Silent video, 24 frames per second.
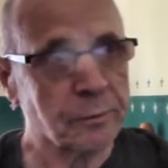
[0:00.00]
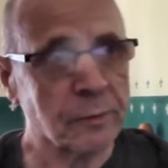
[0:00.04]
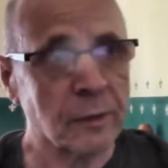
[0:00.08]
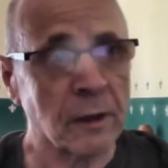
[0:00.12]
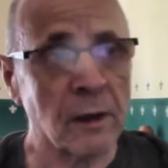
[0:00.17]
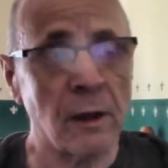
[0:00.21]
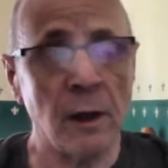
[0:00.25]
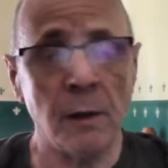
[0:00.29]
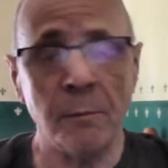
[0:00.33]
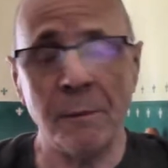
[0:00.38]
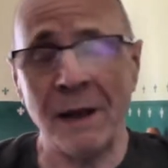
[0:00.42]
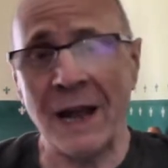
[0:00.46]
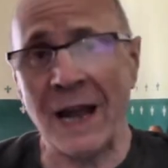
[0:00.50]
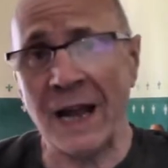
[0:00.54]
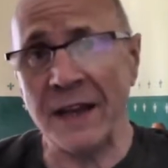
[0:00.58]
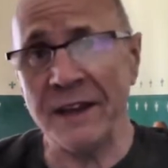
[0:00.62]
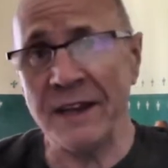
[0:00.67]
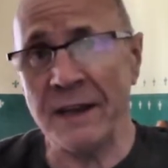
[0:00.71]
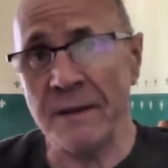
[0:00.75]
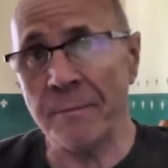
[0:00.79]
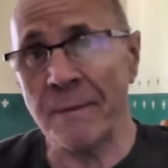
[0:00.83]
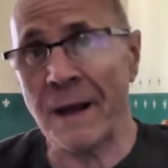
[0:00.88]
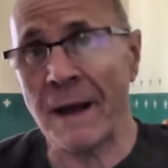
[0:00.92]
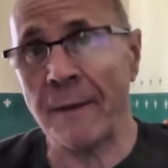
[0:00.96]
And
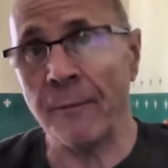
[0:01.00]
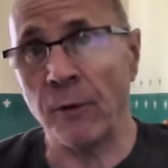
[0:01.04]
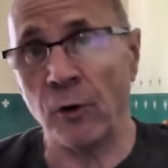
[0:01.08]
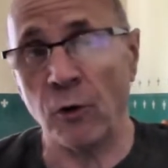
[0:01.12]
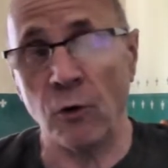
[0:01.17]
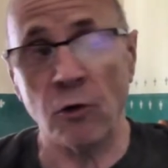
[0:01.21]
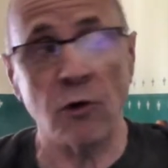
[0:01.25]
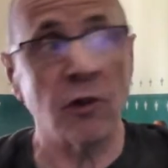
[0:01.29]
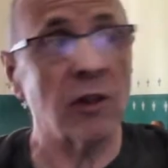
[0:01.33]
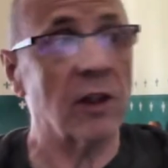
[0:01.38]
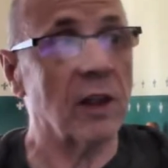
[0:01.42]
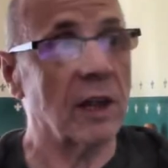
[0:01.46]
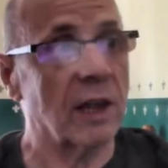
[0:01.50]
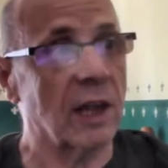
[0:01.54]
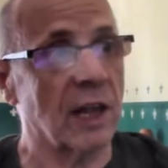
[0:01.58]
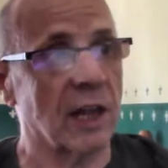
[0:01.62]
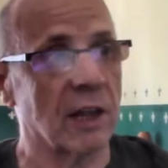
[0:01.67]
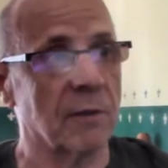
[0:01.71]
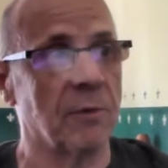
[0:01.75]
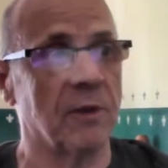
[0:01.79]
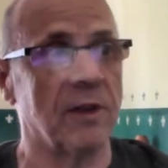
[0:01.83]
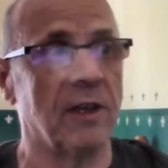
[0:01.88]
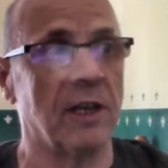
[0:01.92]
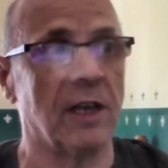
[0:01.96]
in mammals that's
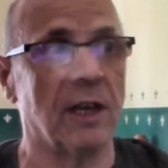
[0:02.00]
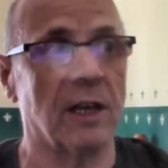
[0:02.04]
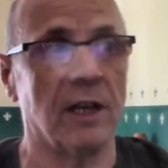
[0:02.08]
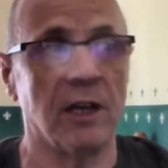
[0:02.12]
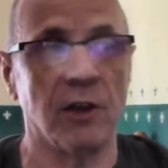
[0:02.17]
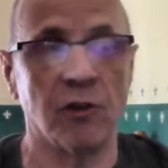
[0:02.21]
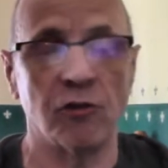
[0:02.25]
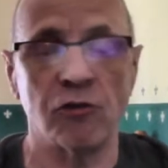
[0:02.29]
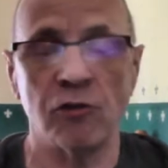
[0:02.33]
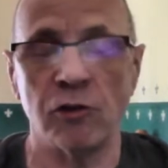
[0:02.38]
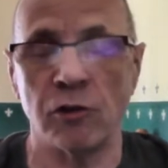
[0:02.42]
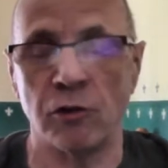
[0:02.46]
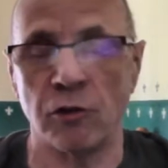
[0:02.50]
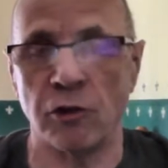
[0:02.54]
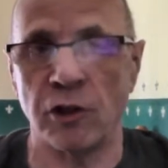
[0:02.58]
particularly true.